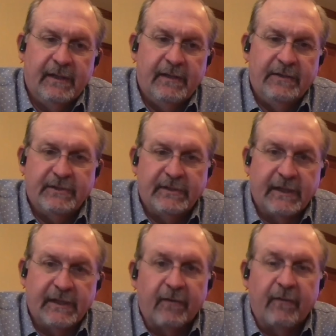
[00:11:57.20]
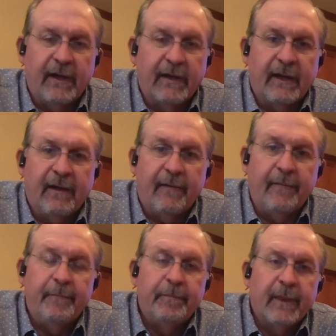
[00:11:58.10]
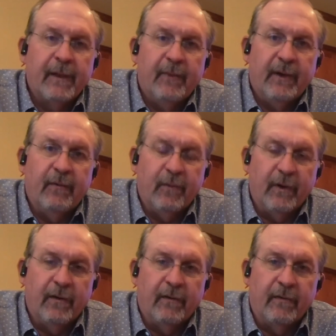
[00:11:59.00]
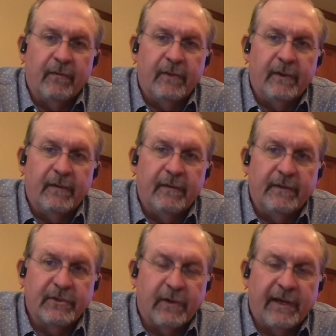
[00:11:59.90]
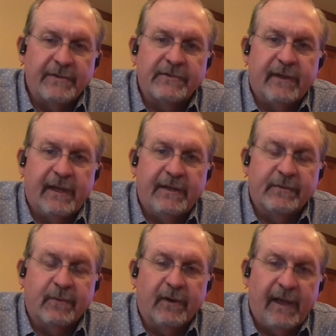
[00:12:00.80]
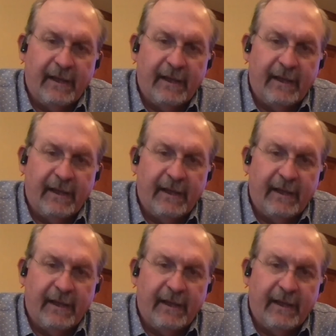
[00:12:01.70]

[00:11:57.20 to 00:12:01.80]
is just incorrect now. But the short answer to that is we're